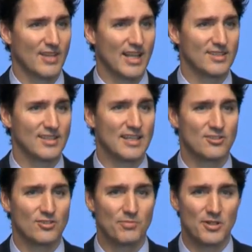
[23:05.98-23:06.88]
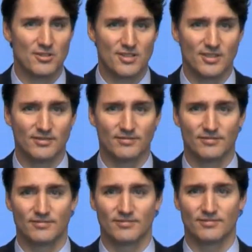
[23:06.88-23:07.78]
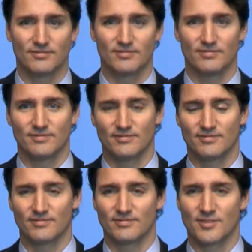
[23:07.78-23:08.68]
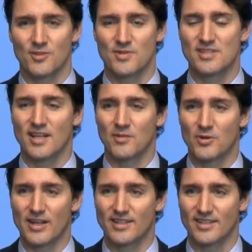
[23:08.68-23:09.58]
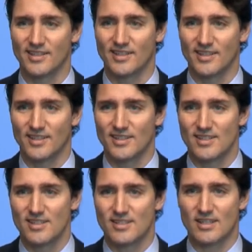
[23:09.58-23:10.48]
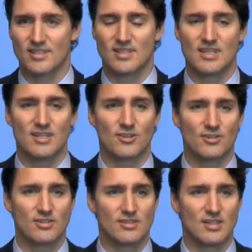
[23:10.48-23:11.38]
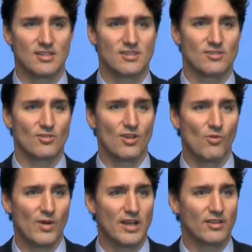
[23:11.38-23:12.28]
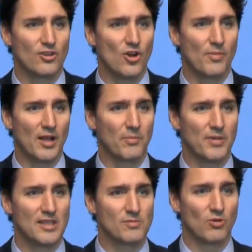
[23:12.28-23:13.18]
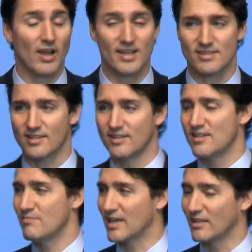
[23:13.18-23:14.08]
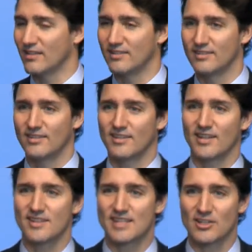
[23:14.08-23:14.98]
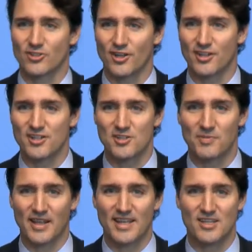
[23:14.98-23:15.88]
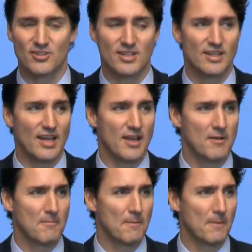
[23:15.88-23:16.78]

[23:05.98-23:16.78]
As Lester Pearson, and we celebrate 60 years since winning the Nobel Peace Prize, a medal that is actually on display here today.